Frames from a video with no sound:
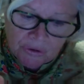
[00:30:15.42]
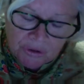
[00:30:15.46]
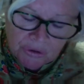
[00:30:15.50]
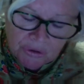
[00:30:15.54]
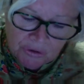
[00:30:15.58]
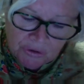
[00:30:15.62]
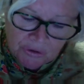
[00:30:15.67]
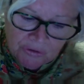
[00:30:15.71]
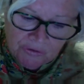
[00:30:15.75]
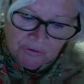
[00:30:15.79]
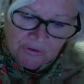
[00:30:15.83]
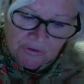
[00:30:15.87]

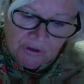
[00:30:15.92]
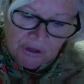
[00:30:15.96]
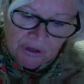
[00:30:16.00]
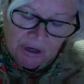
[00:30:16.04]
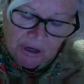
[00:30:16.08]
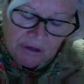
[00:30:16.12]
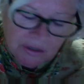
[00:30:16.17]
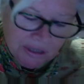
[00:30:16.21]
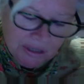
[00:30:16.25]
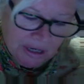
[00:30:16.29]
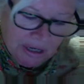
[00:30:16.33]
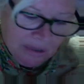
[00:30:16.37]
sort of
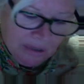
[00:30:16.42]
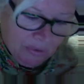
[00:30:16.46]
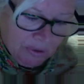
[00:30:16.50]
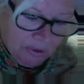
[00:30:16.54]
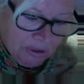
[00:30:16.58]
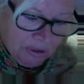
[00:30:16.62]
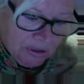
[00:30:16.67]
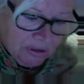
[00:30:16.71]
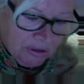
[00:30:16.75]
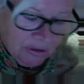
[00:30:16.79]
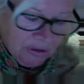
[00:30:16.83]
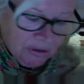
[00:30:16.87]
negotiate
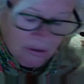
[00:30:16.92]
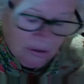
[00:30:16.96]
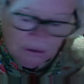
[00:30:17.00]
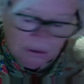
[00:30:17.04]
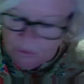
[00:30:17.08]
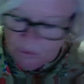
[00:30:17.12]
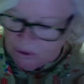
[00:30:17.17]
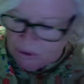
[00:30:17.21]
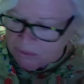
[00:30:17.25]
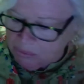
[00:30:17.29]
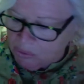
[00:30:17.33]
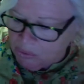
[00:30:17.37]
with to
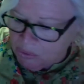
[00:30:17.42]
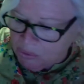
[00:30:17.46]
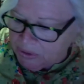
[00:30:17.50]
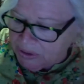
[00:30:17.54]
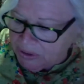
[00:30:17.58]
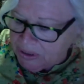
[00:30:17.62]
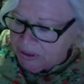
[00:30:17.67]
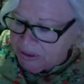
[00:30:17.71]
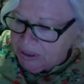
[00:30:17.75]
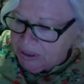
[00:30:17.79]
one point.